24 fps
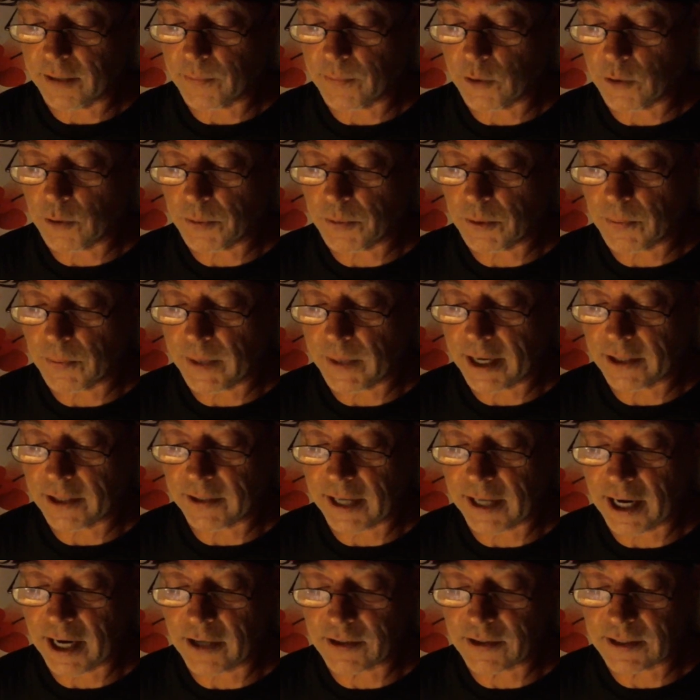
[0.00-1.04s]
roamed around
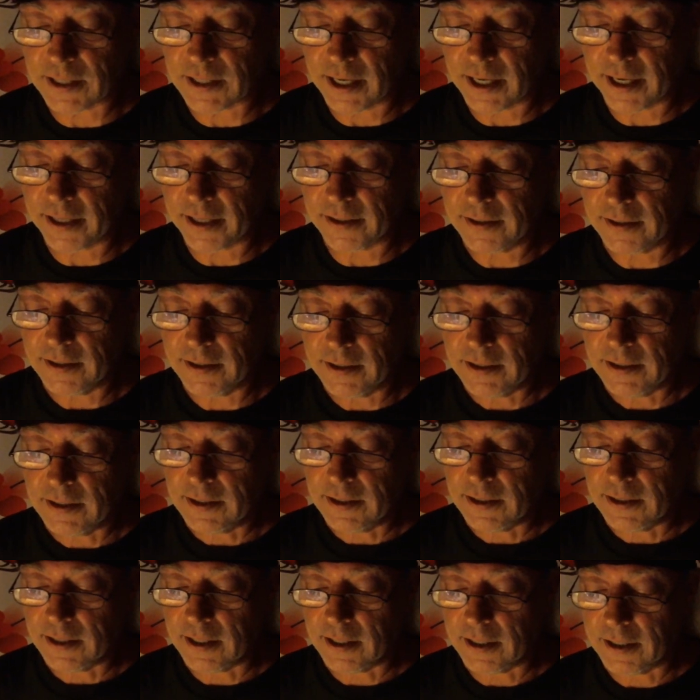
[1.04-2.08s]
outside
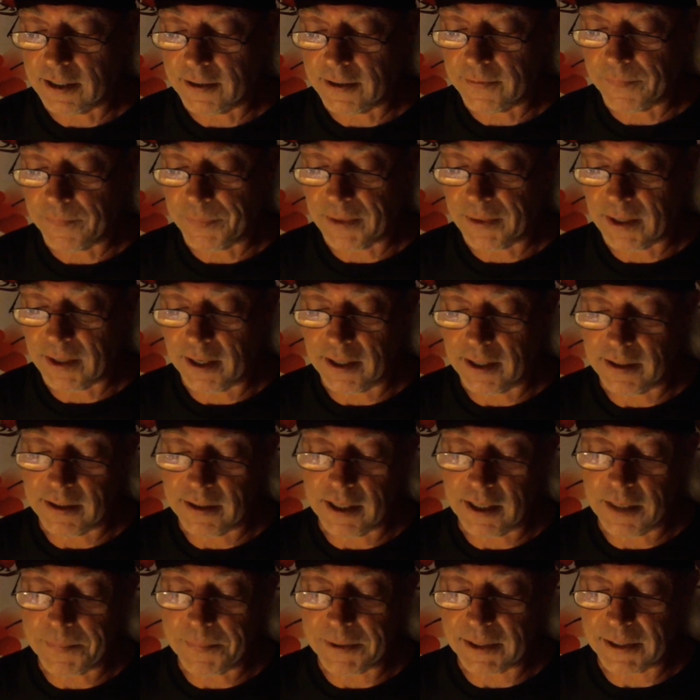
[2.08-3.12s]
uh, and
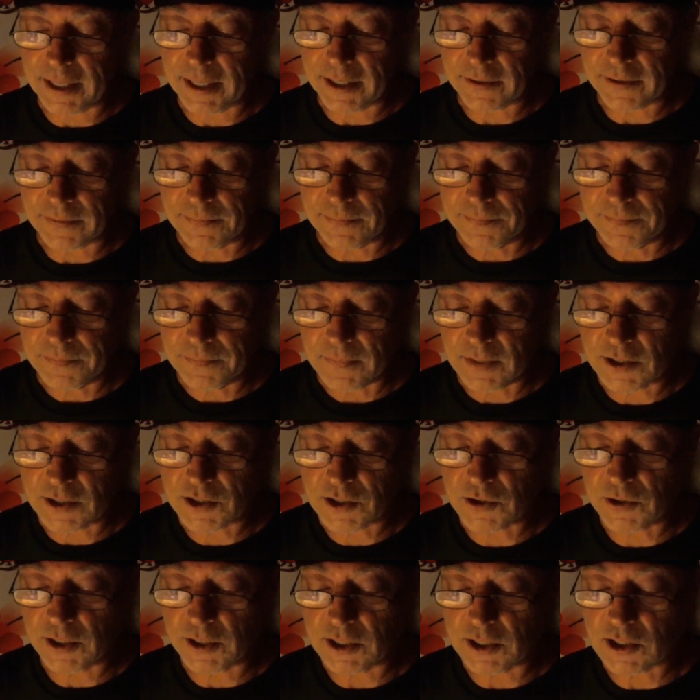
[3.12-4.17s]
up and down the
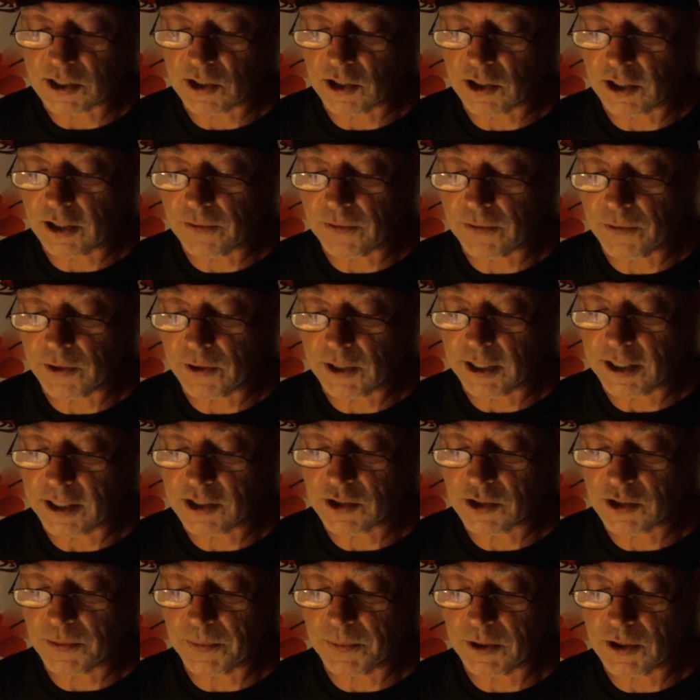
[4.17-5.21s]
streets looking for
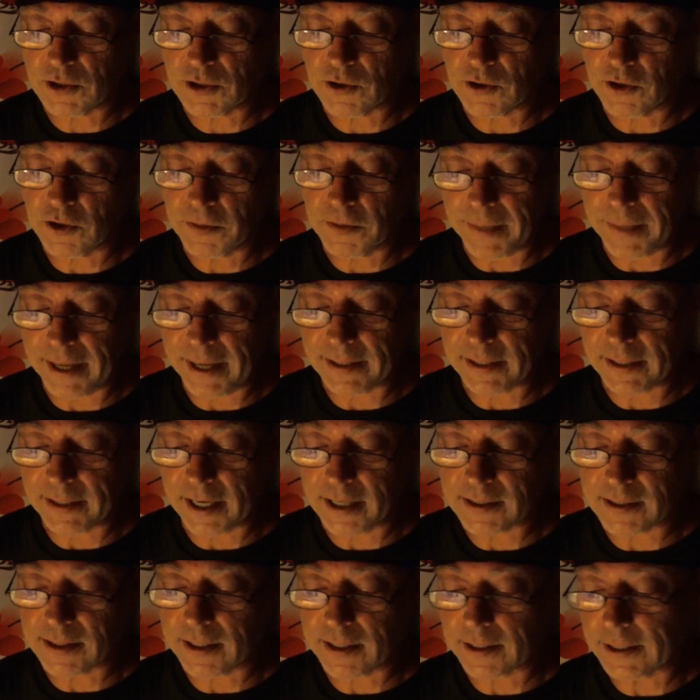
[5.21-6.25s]
customers or bad
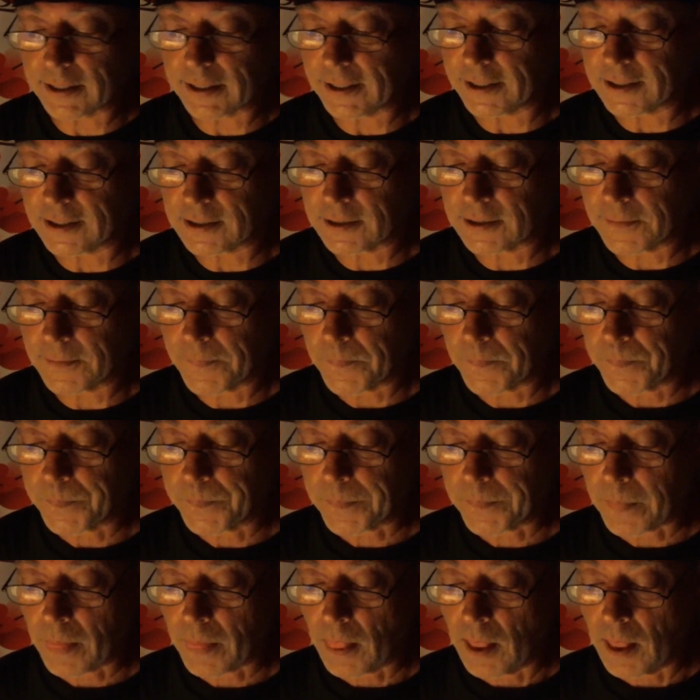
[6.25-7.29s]
guys like us.
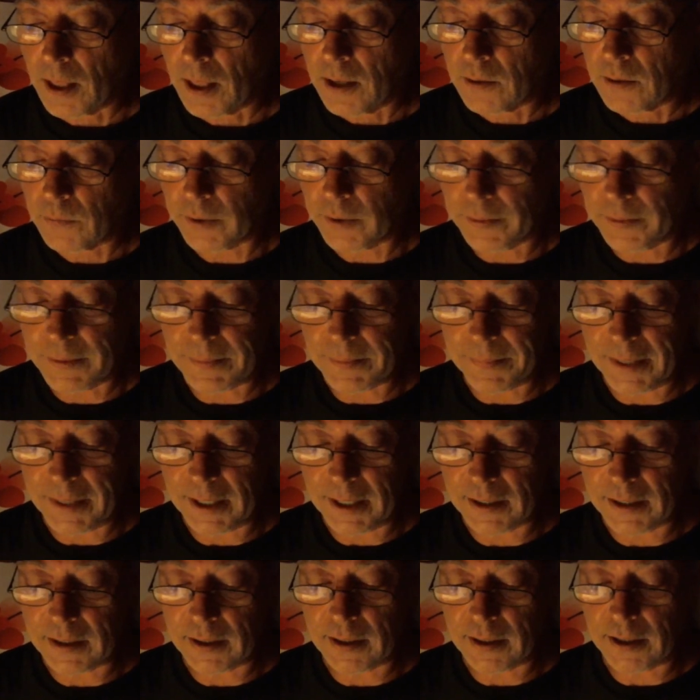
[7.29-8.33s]
We would
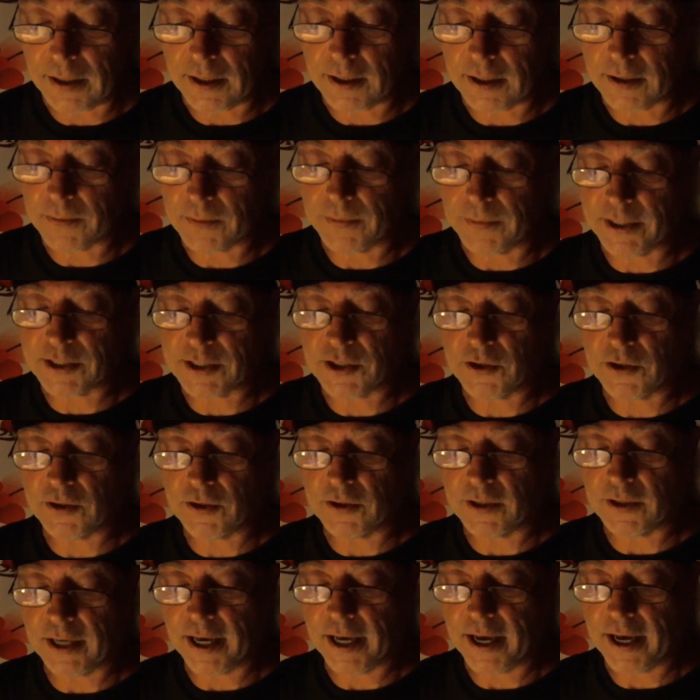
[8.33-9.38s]
make a
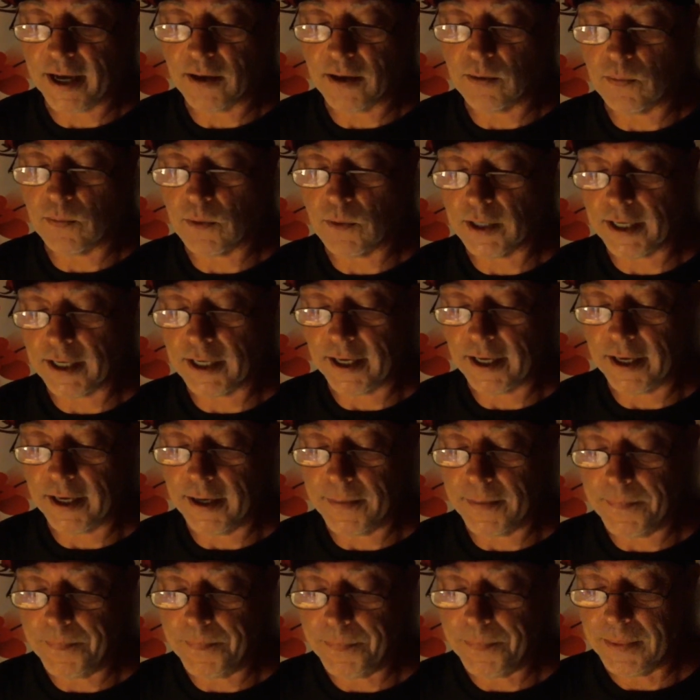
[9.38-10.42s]
rescue at 1
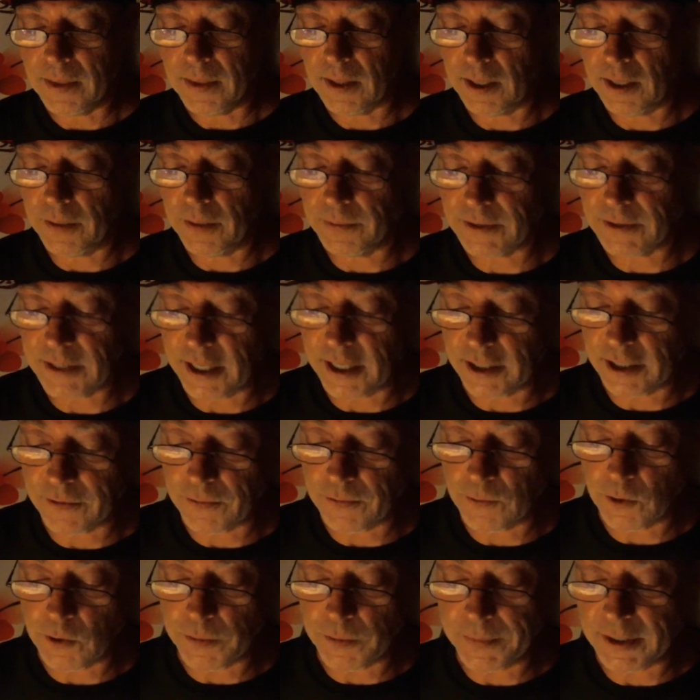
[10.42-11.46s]
a.m. It would take
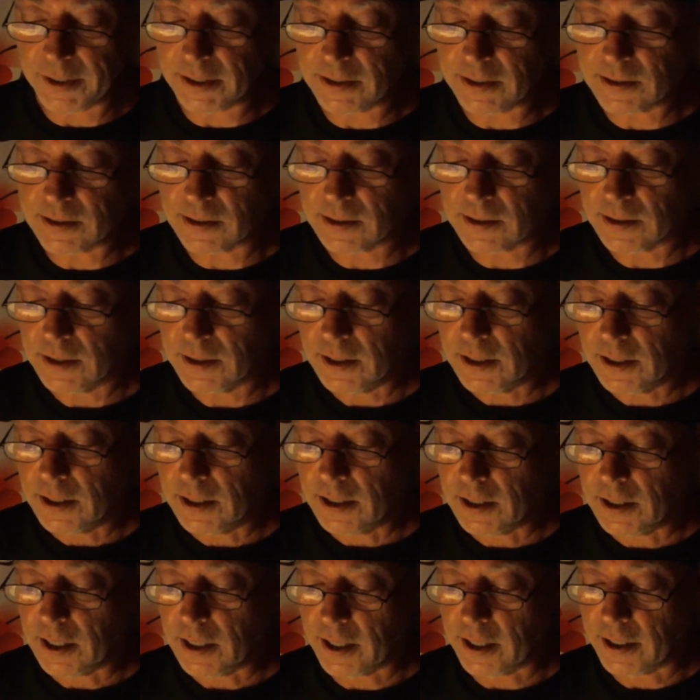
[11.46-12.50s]
4 minutes
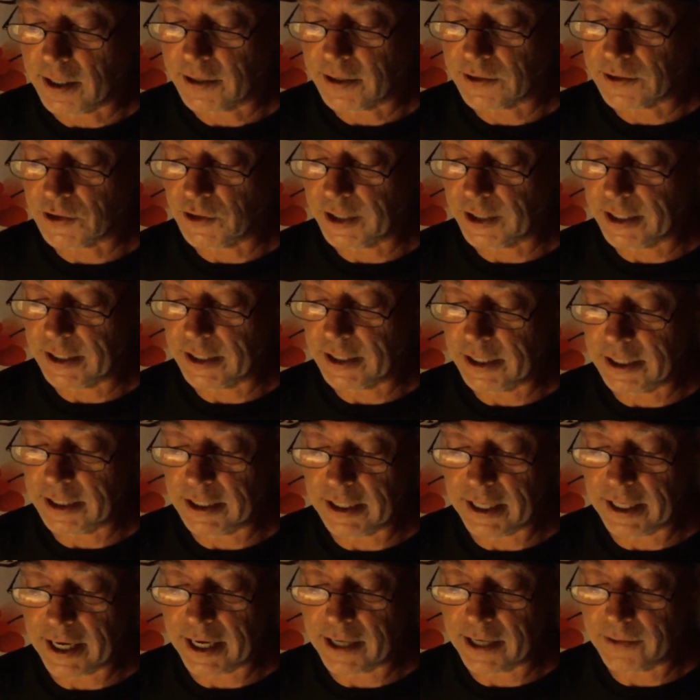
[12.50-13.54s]
to get in
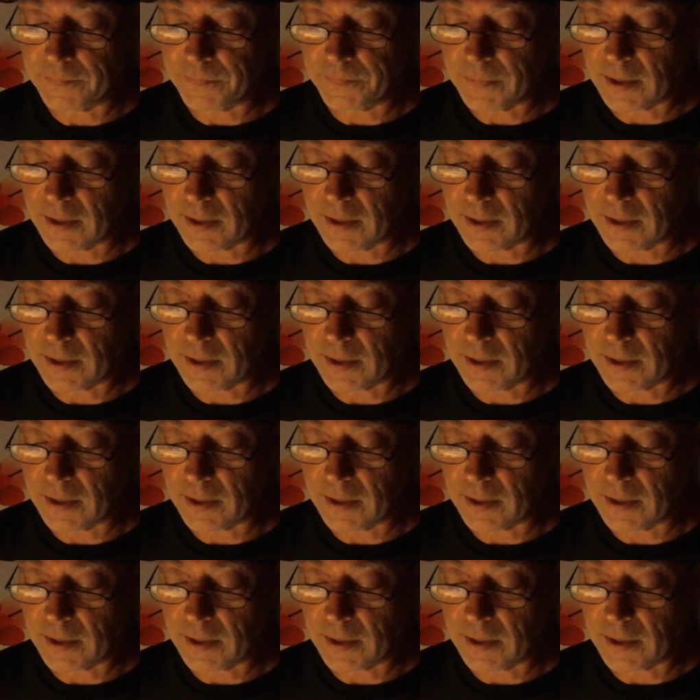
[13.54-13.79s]
and out